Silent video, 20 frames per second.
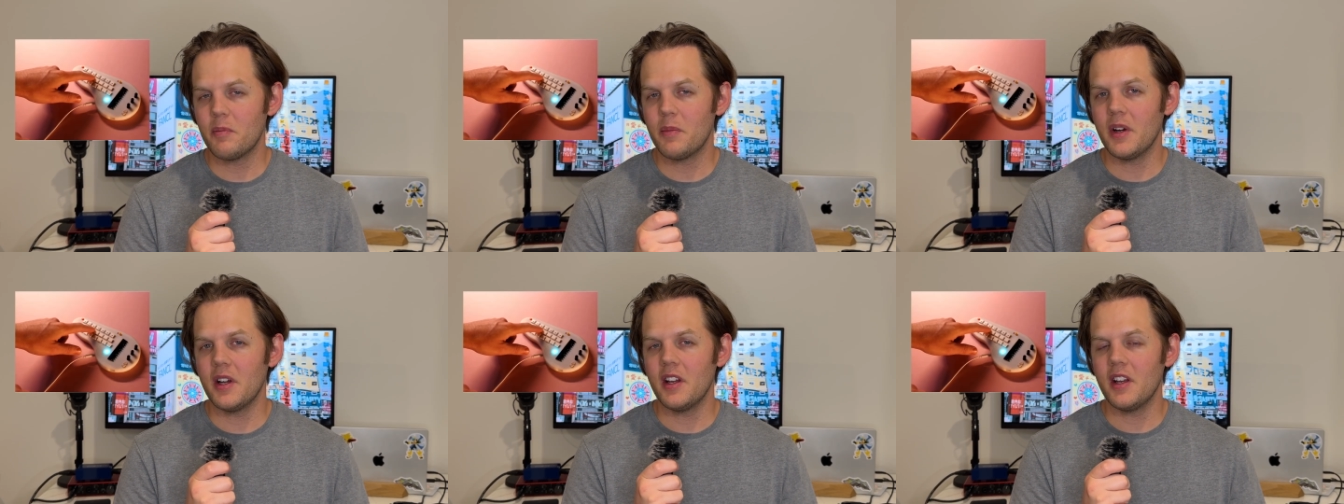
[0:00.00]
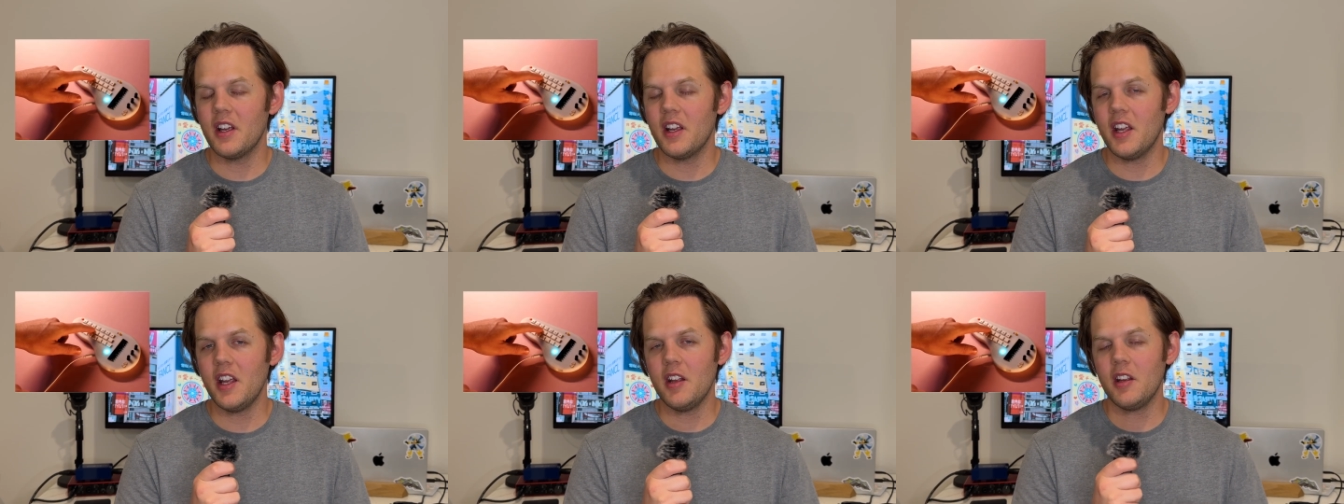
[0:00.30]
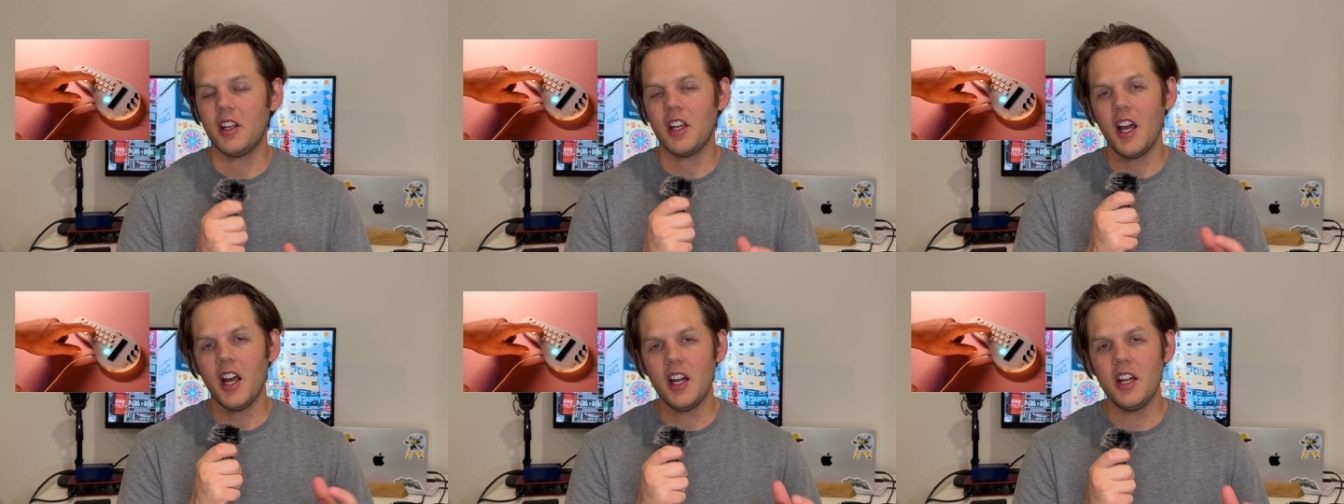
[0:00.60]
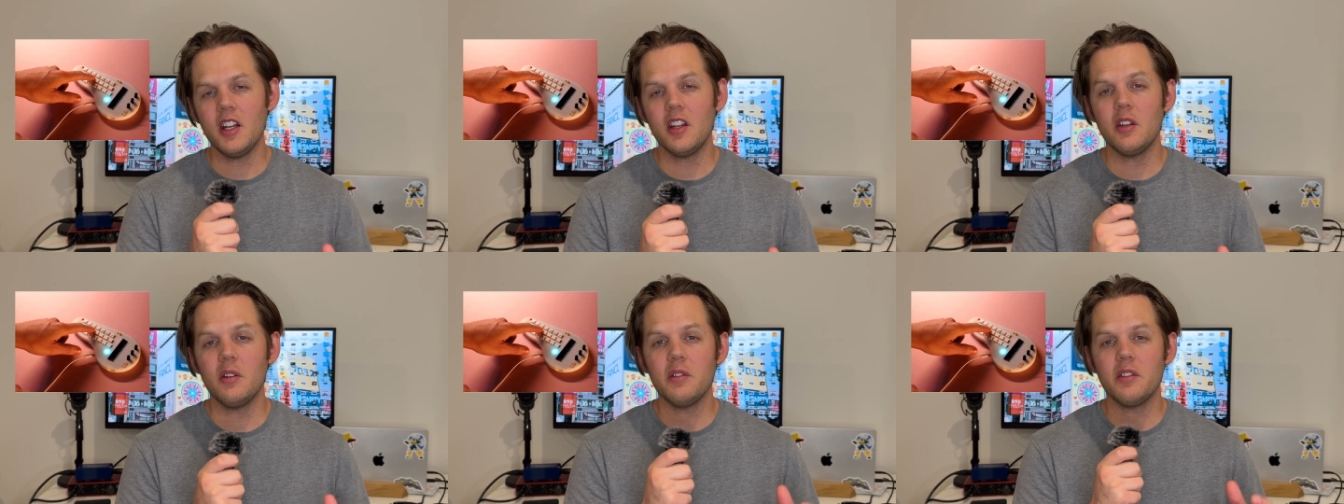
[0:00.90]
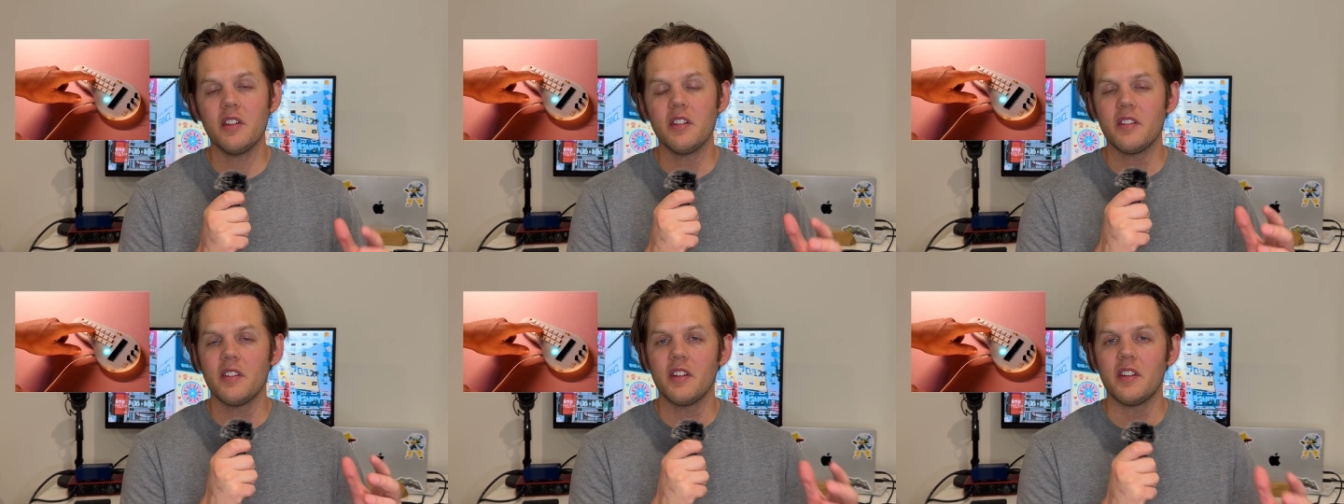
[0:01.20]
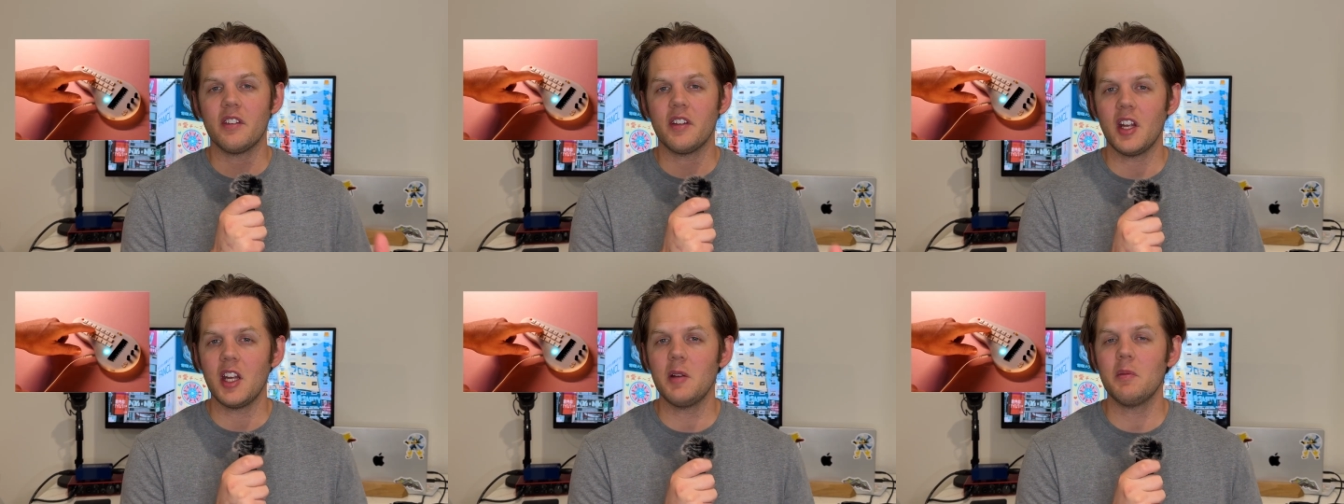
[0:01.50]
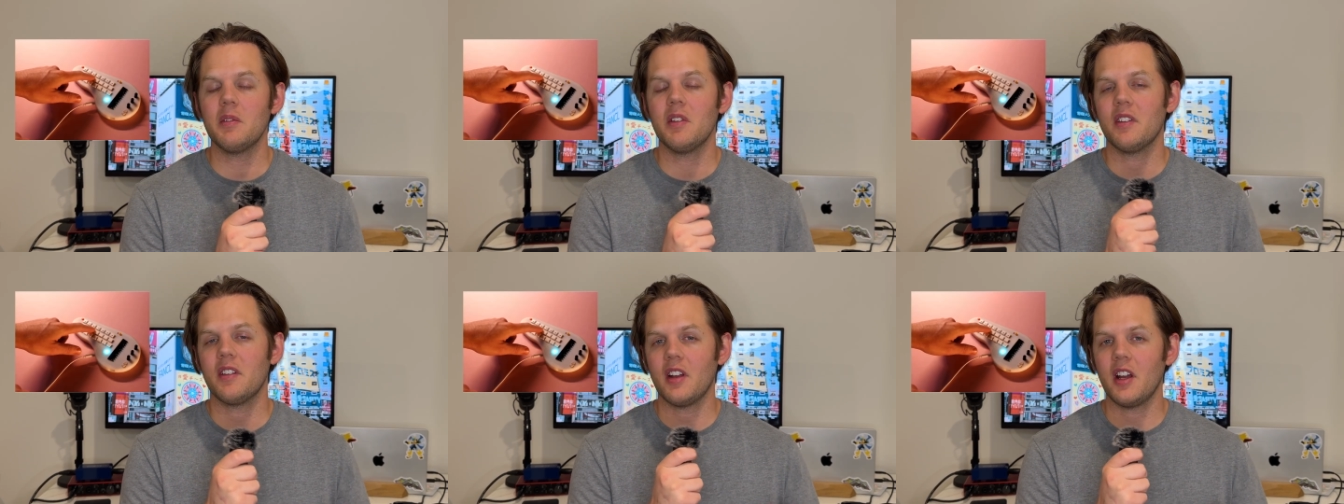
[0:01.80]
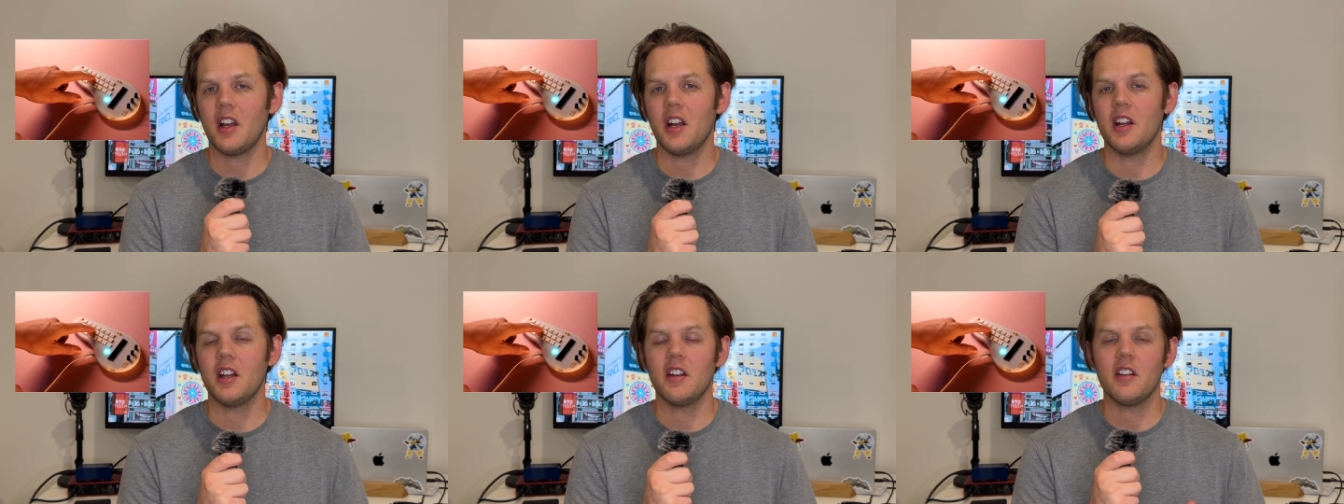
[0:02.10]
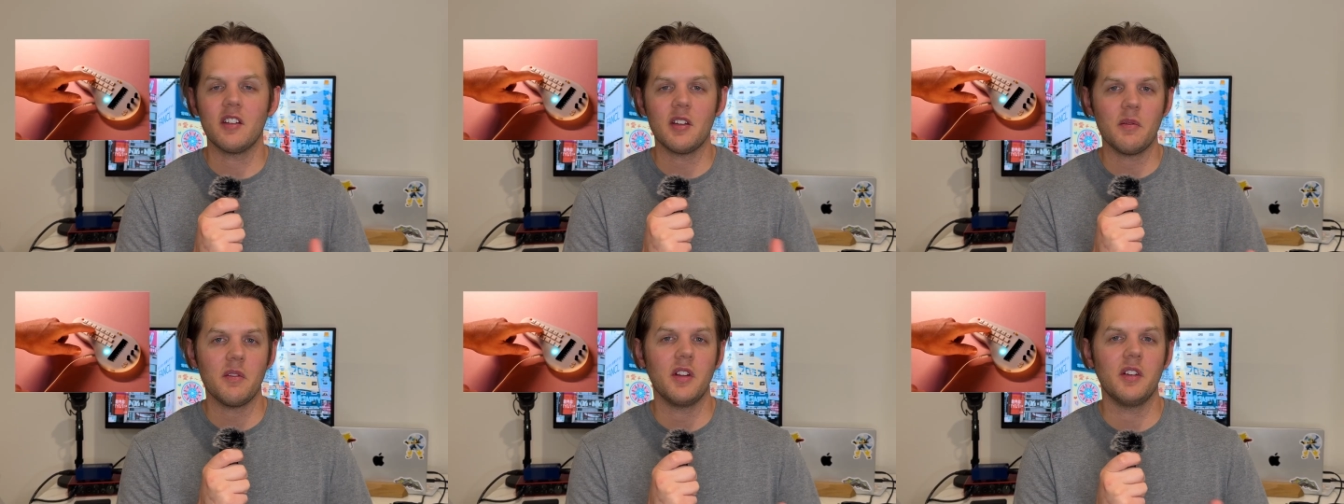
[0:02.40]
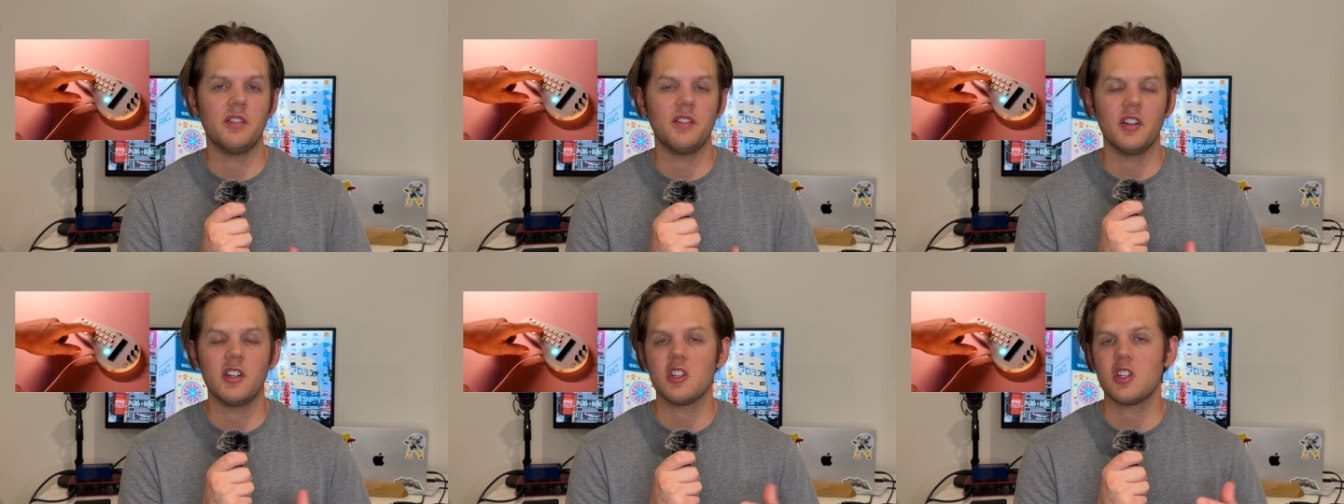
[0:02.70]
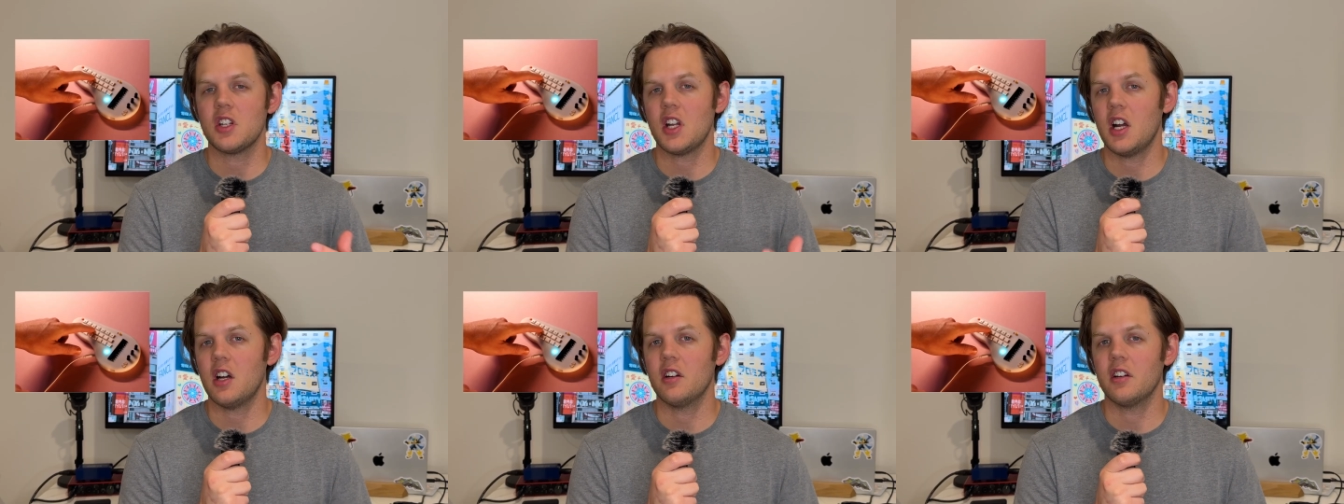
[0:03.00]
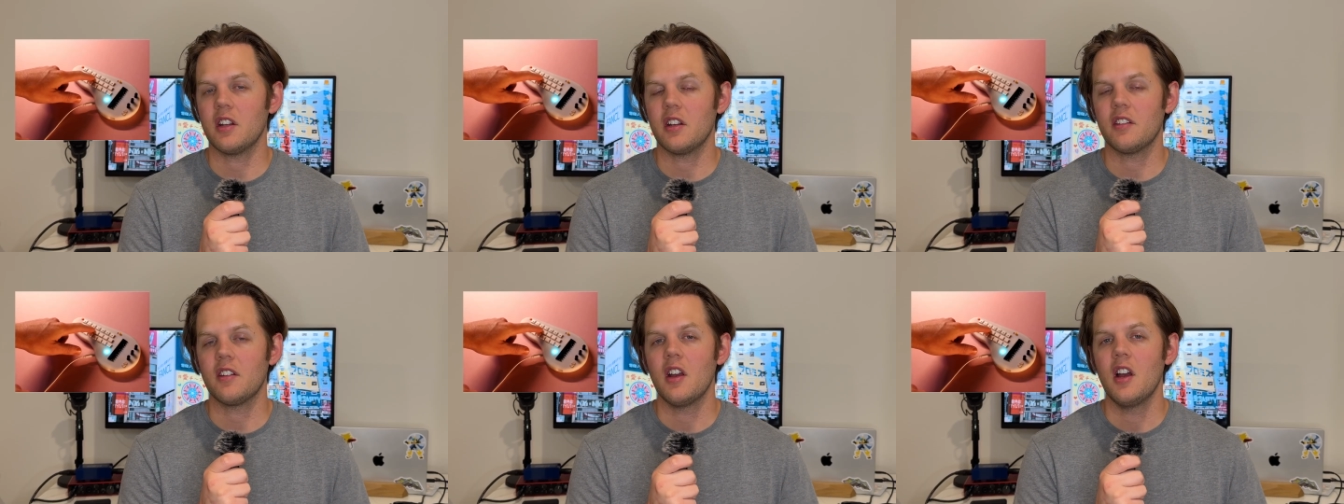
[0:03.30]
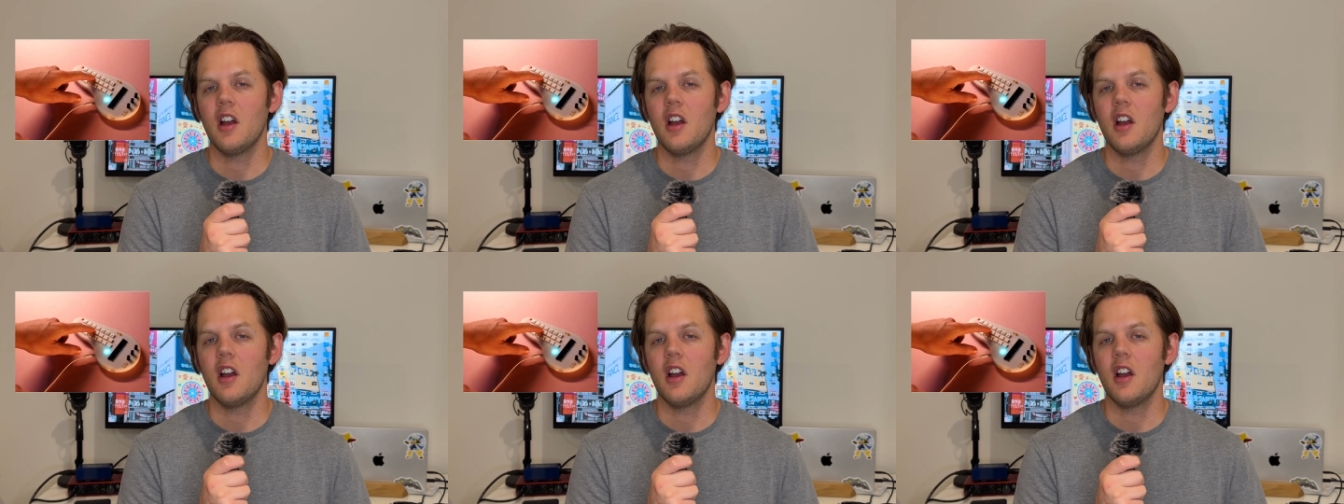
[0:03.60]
but it kind of uses the same design and some of the functionalities